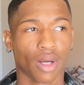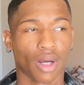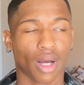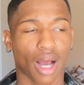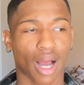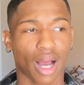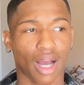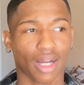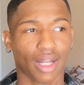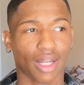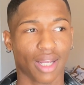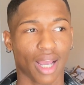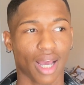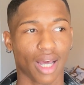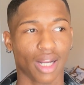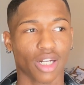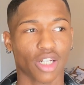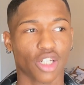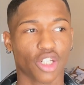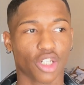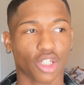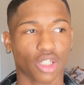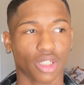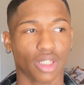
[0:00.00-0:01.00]
I kind
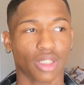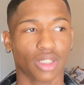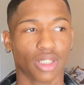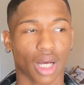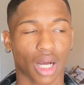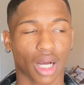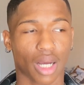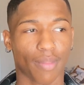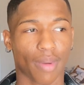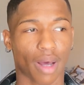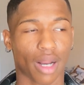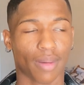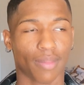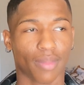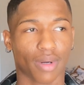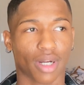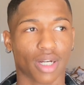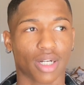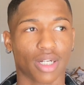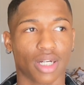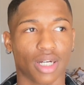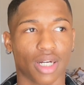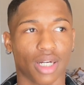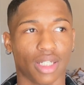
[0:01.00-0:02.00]
of should talk about it,
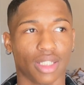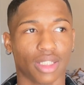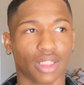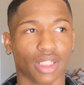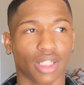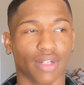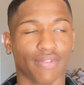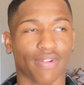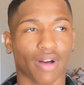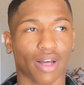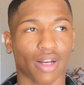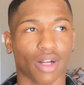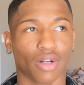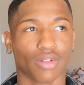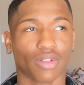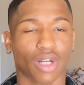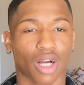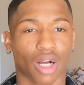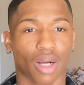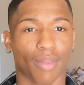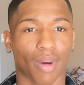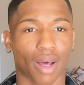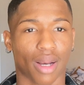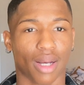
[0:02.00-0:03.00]
because if I don't
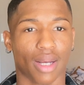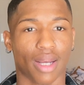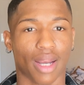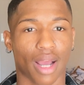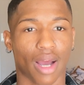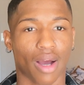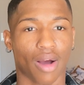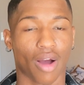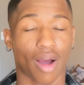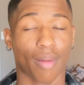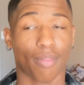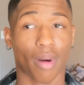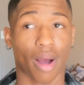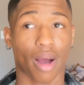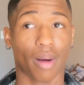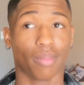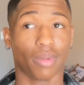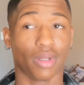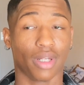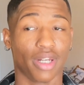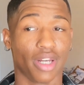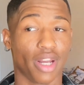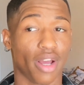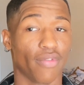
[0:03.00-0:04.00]
talk about it now, I
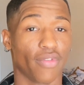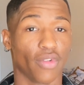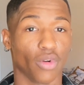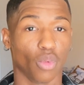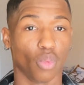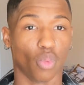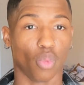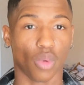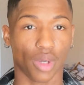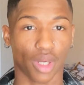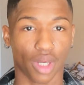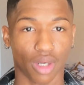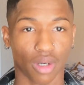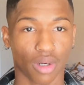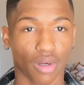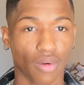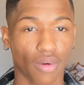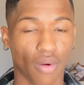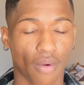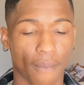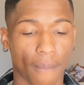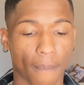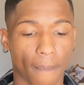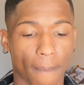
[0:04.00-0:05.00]
probably never will.
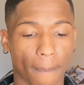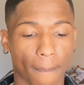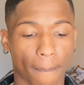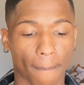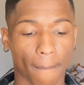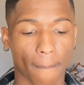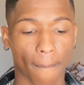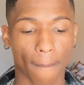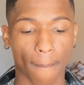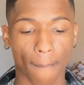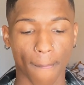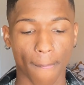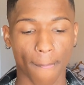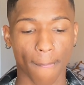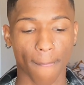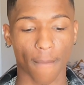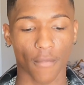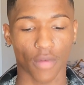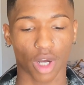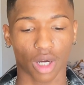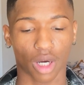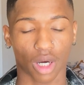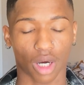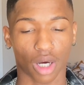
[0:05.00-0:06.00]

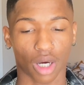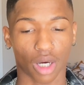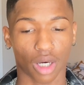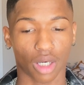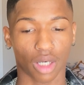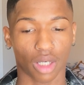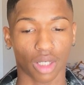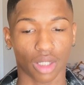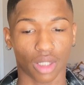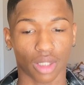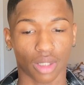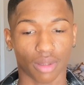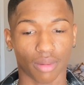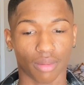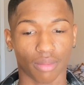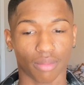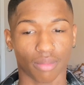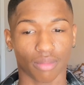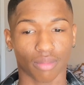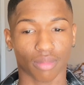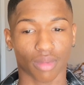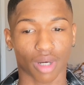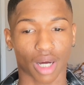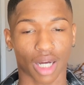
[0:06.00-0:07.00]

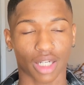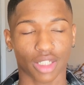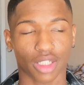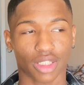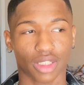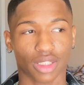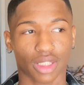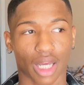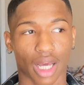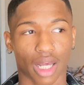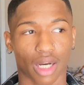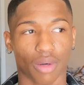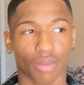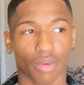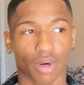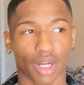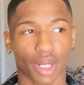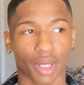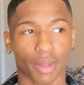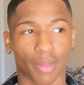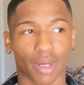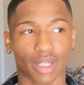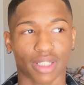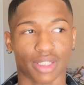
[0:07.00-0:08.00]
I just kind of want to
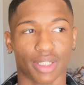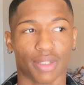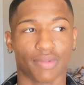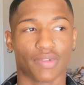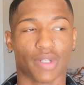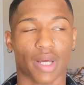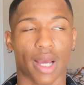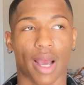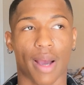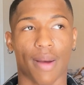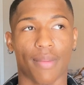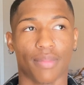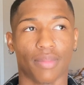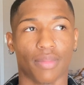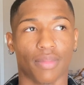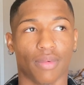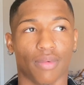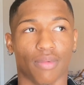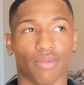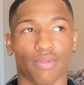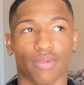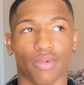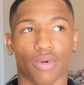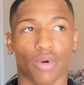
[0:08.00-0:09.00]
give myself time
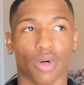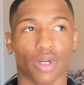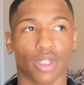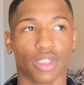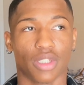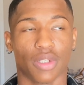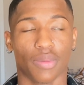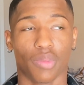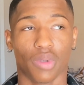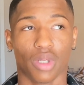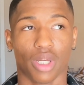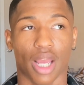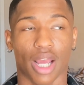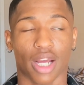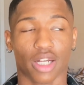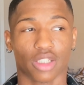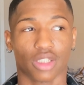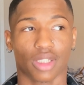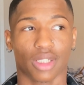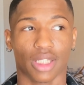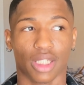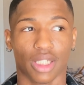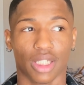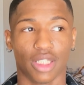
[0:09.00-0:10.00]
for it to be
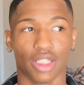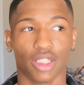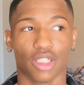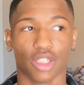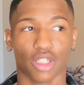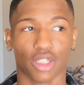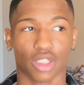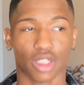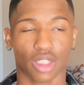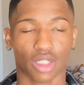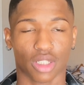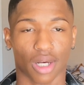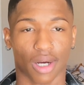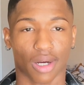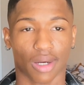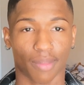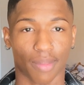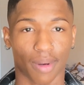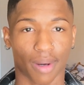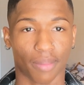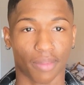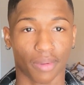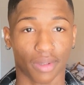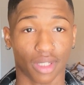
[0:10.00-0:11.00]
actually easier to talk
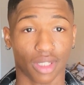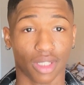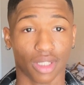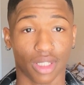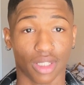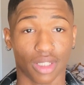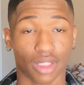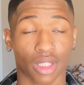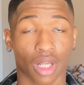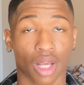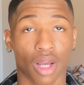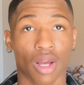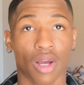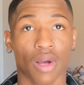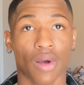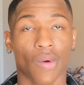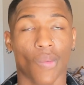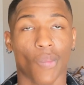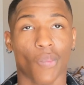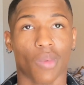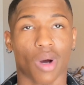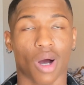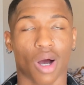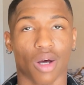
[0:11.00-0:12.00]
about, because
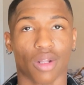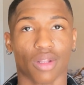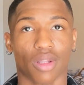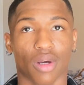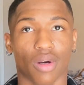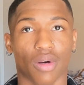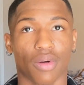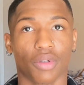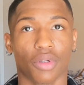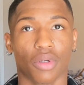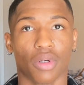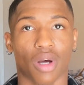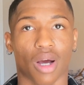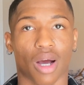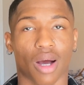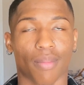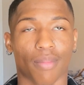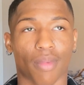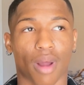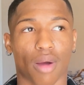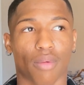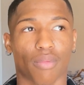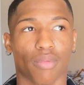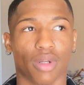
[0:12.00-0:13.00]
Although, you know, I'm
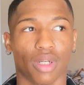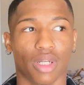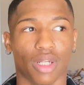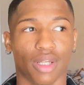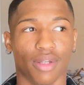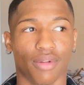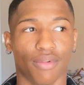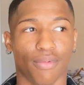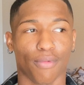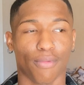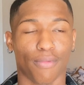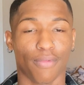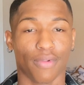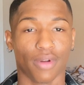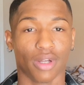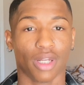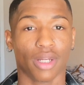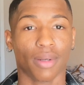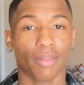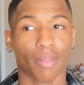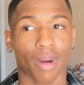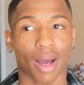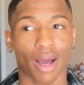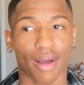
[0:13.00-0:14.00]
not really
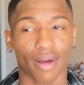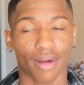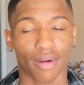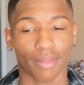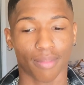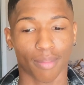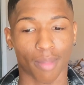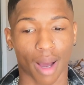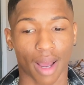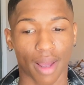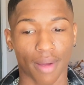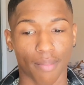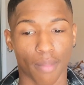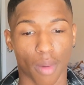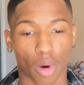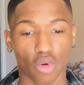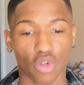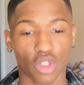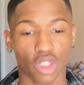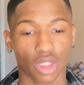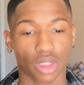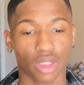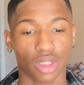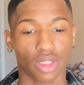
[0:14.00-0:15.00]
feeling my
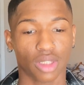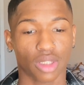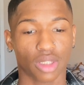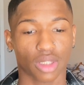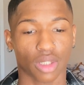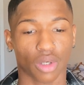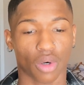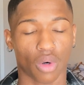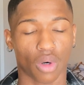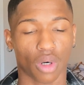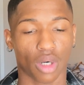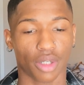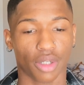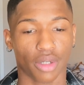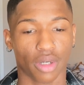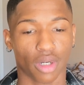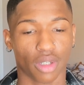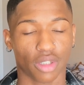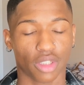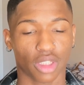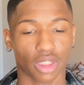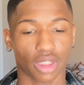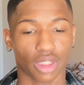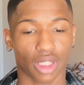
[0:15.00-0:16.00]
emotions, or, you know,
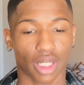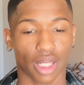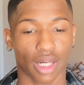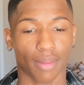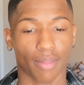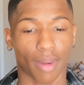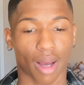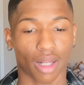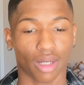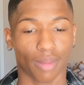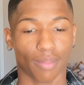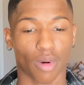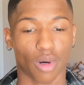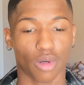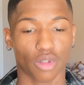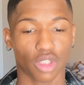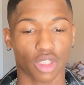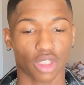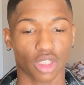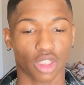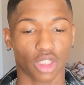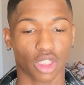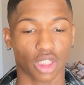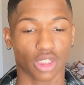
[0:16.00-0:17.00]
just letting my
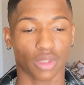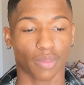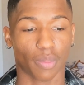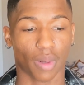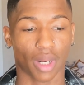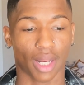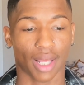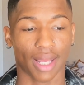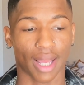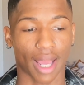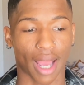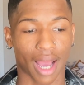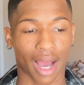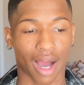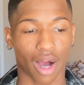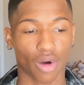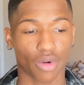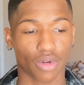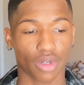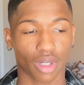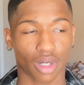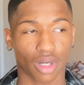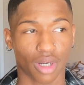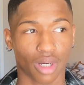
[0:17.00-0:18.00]
emotions just play
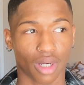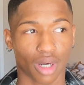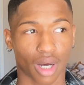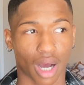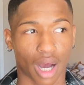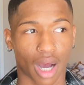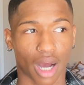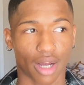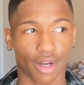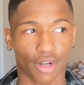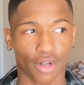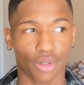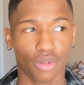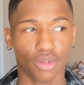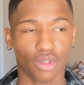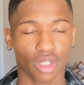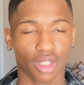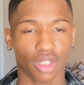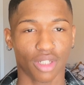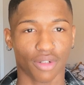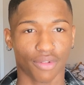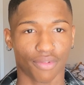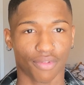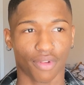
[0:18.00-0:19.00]
out, I do
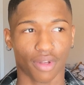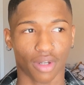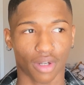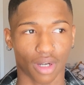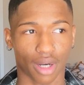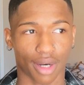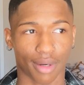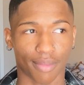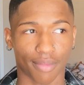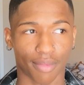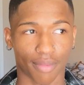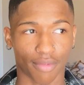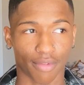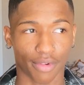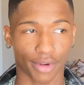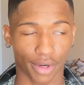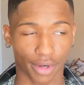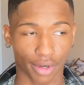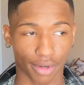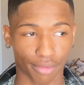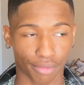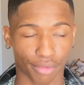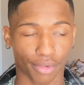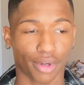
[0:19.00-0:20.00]
still feel I'm
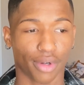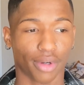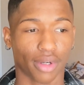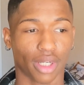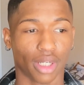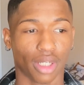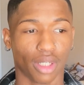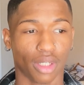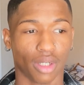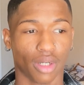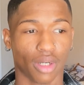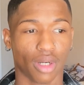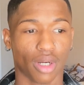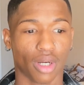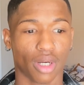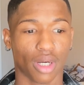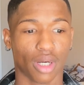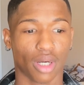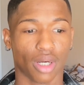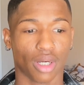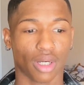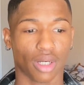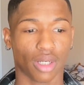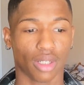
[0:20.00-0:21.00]
very, very
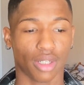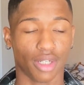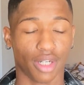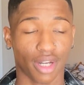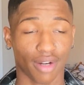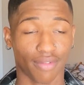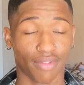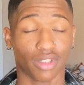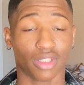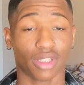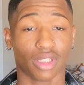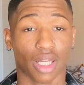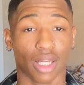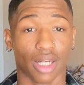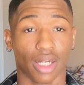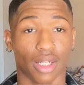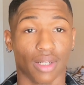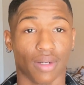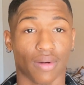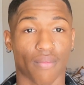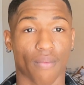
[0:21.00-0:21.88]
devastated.